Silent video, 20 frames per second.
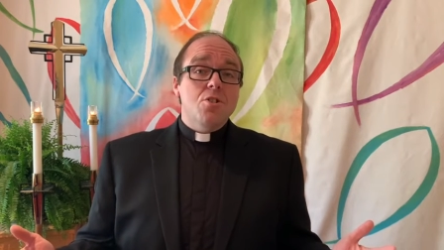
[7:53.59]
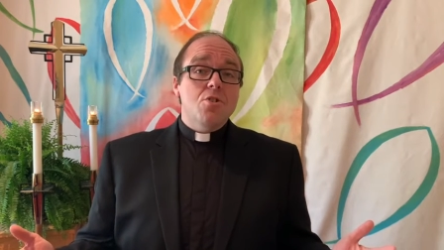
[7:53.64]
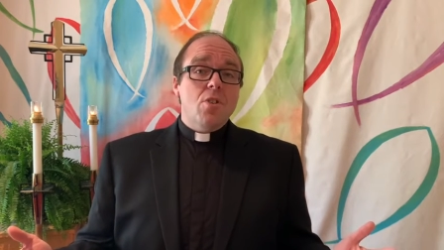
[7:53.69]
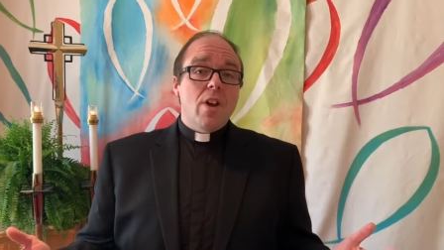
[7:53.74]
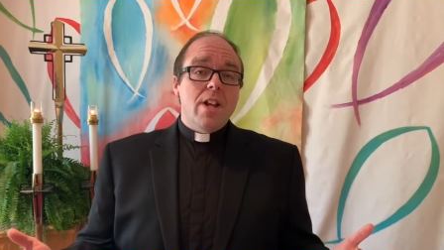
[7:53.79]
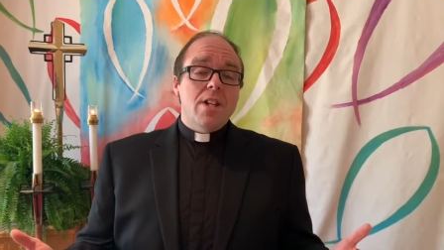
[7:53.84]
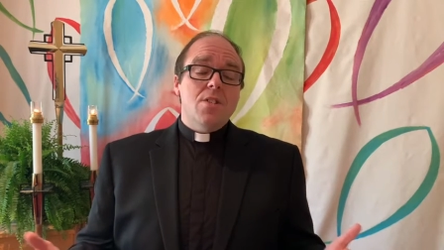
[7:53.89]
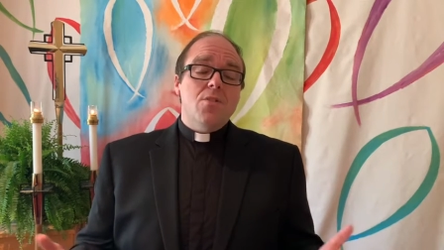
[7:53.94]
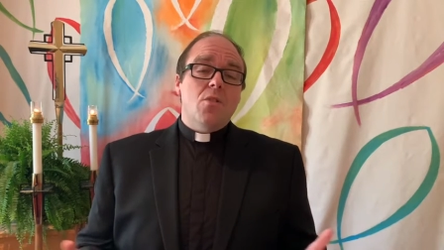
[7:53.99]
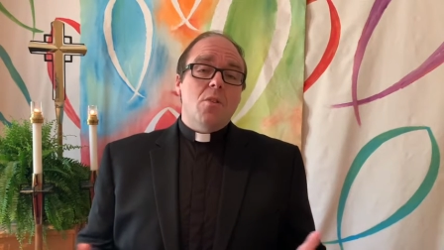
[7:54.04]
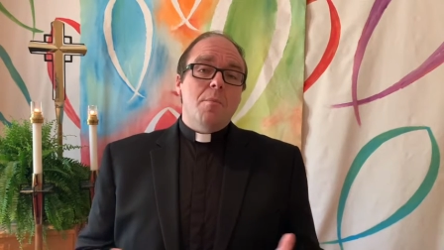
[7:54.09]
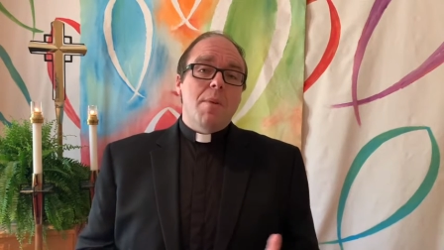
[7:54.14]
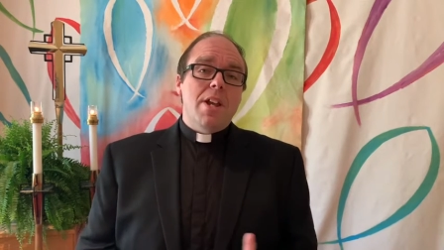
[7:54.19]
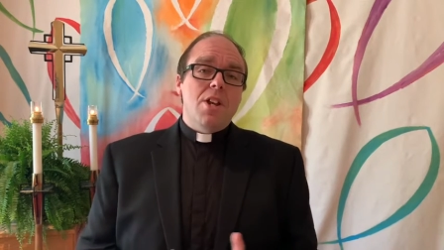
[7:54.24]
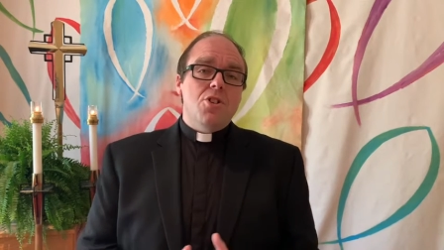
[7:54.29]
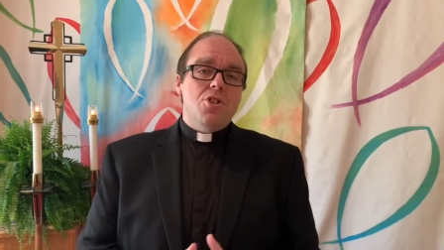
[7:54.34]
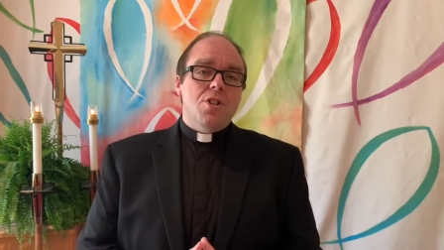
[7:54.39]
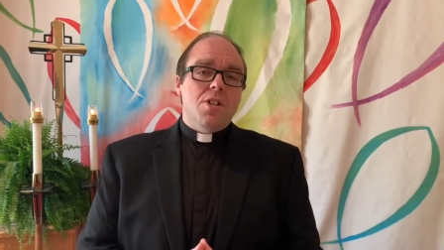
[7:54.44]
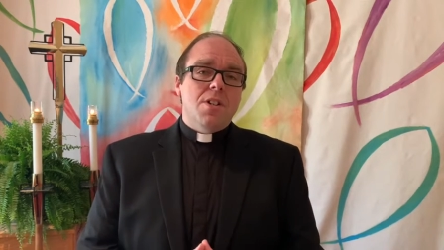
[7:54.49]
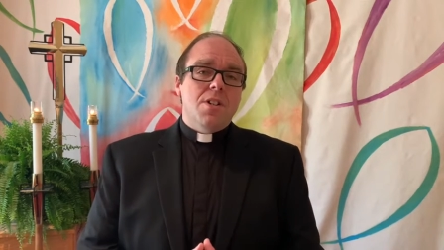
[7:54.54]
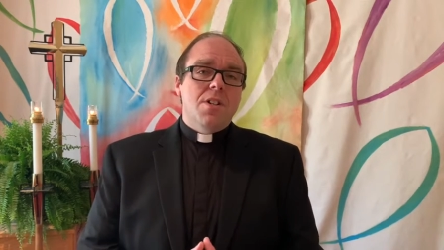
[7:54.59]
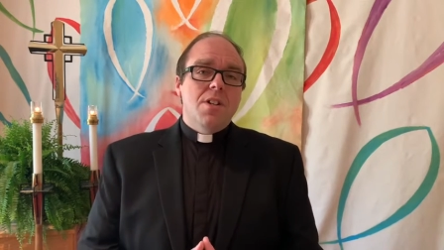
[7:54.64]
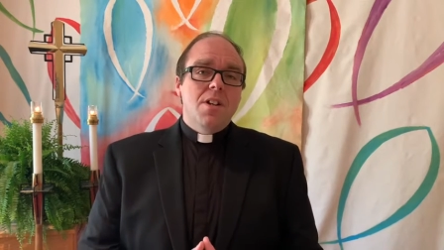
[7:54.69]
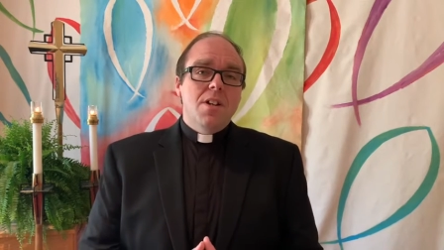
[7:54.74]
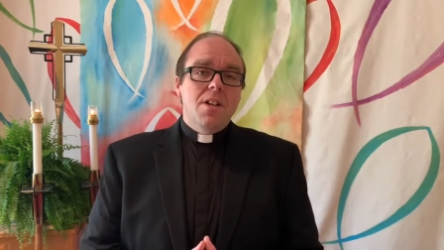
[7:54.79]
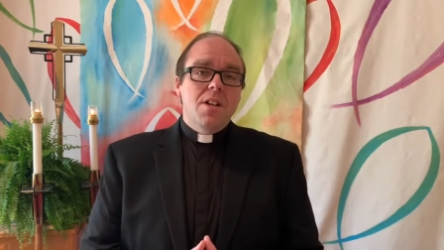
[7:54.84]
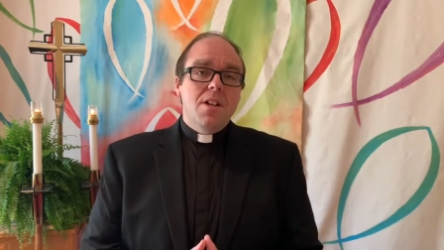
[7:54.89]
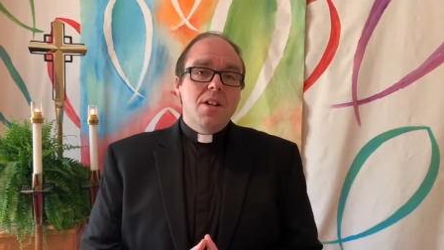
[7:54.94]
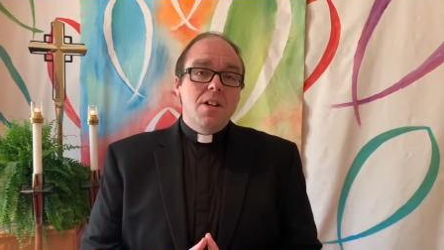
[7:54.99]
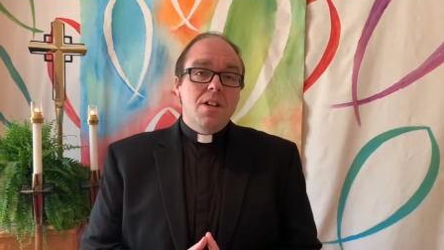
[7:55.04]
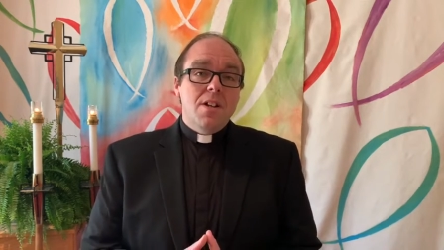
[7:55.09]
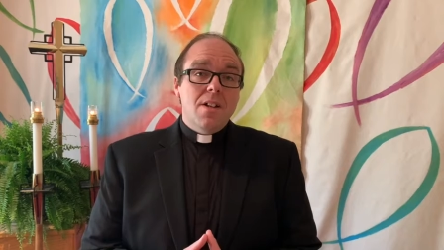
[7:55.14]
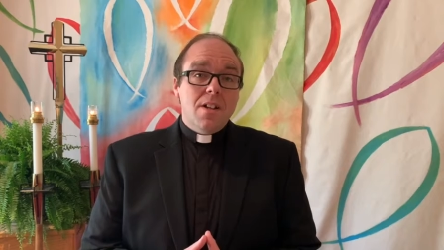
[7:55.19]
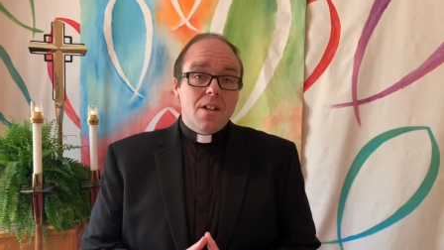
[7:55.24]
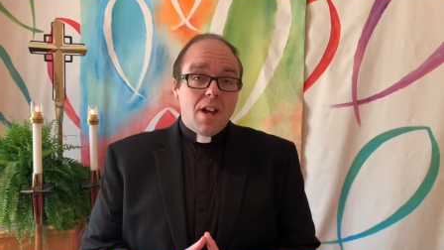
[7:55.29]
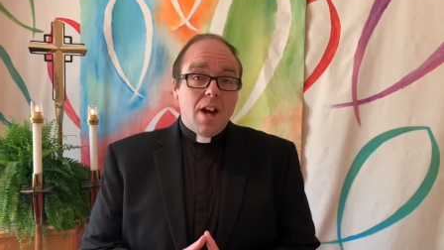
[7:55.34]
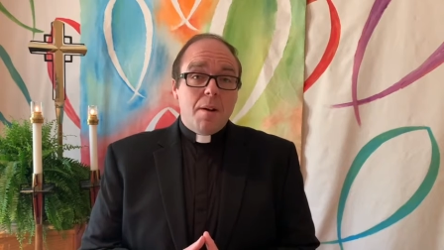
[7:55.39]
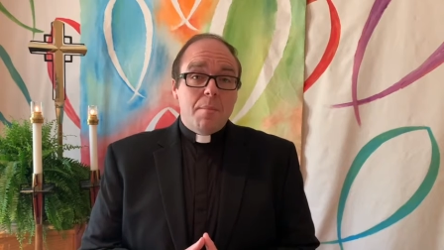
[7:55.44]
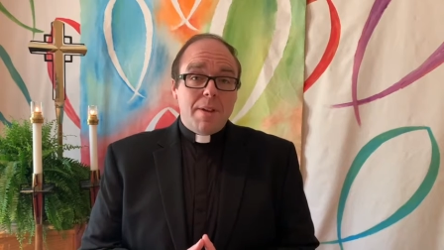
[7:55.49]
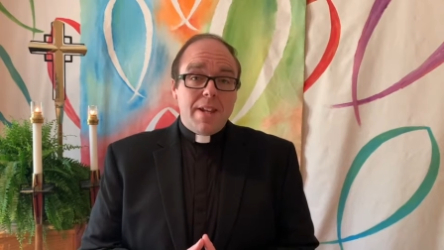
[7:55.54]
transformation
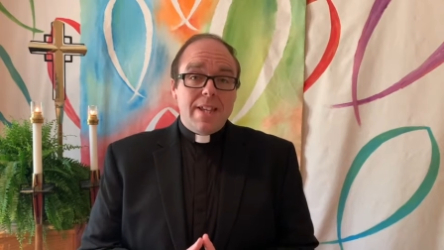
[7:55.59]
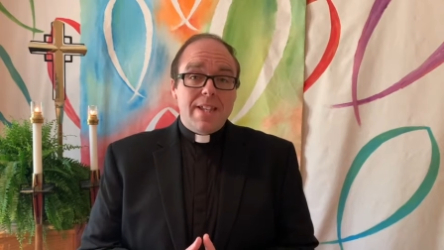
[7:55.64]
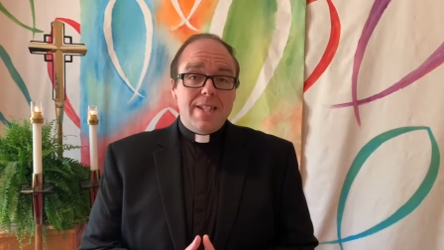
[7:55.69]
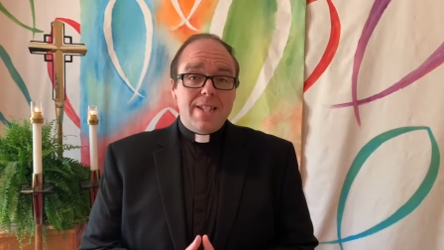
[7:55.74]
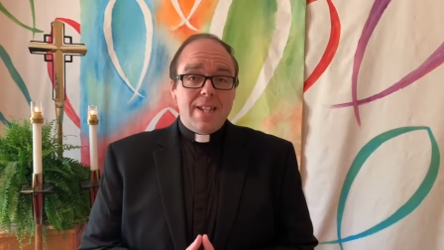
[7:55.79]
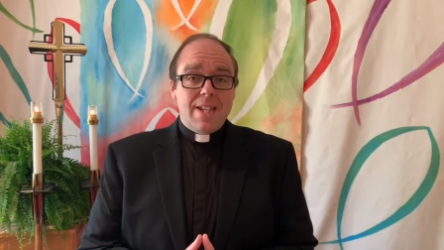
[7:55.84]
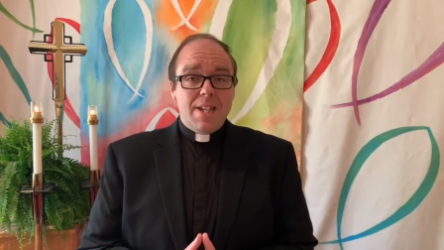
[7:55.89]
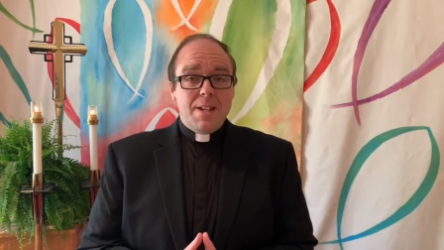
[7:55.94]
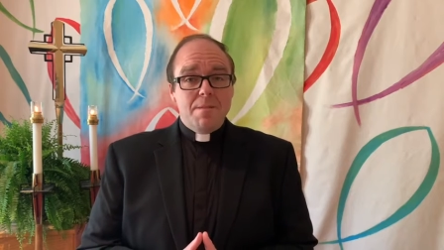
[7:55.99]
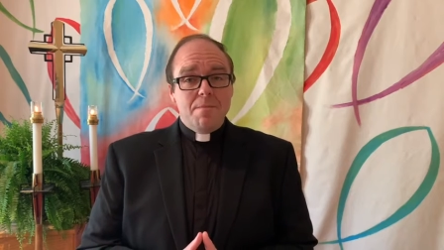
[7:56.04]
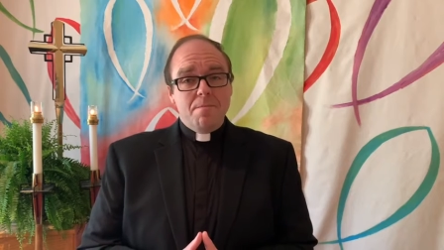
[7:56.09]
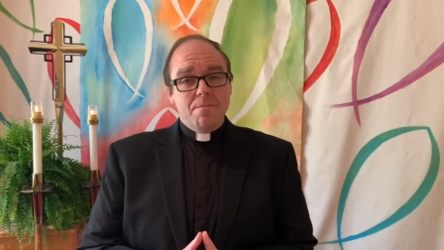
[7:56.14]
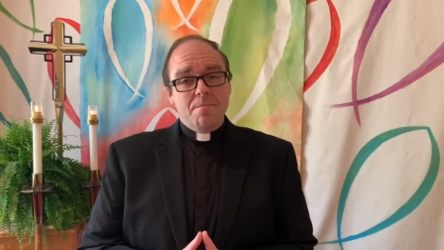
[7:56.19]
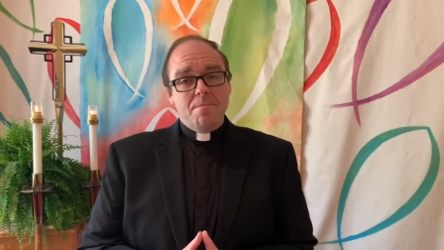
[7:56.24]
come easy.